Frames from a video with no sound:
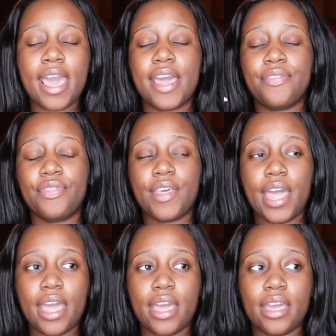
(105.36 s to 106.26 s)
and
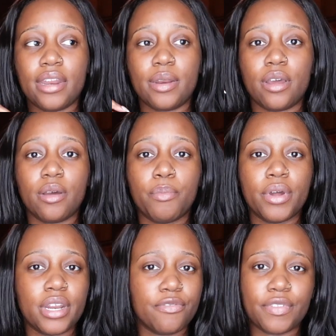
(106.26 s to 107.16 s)
then
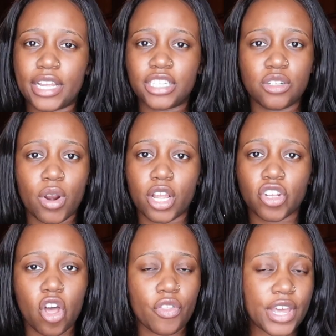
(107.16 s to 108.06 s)
put in flexi
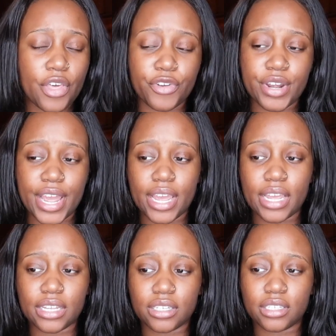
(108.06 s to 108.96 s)
rods all the other
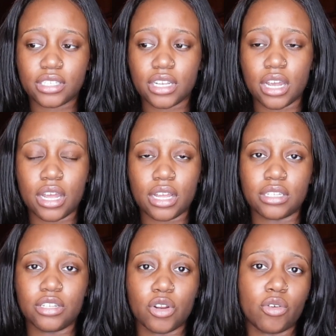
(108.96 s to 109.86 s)
days
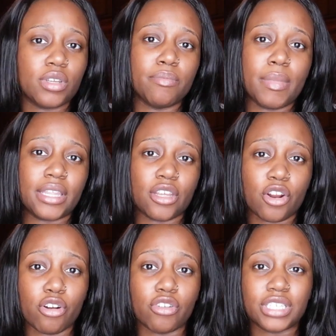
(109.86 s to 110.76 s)
to, you know, make the
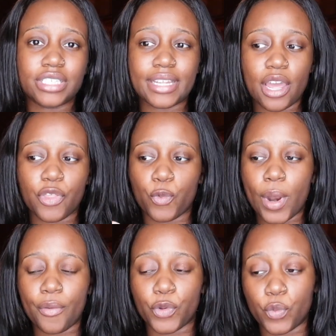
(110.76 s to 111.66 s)
curls stay
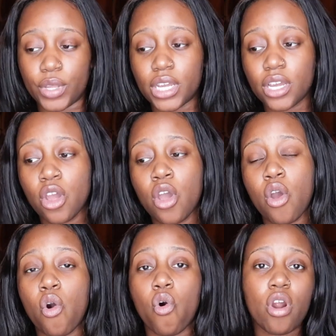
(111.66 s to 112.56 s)
throughout the week.
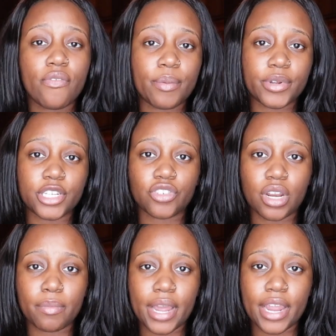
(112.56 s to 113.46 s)
Or if I'm gonna
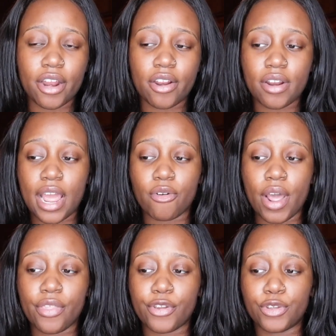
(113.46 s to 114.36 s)
straighten my hair, I'd
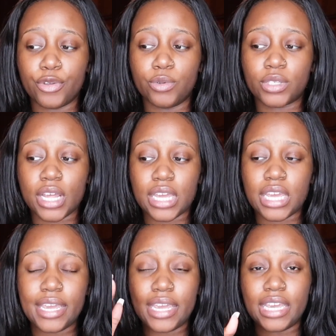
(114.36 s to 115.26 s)
rather use like
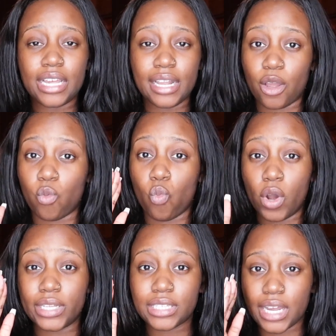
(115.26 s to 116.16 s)
heat like
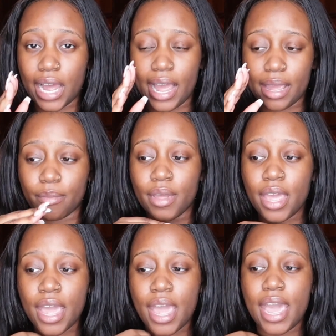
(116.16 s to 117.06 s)
one time
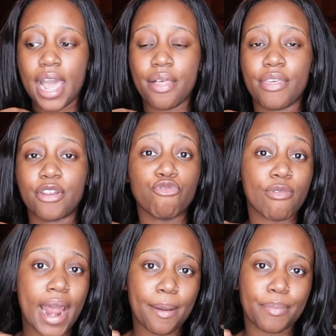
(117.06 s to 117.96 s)
and then
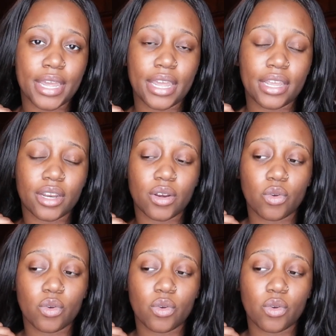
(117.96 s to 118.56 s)
wrap it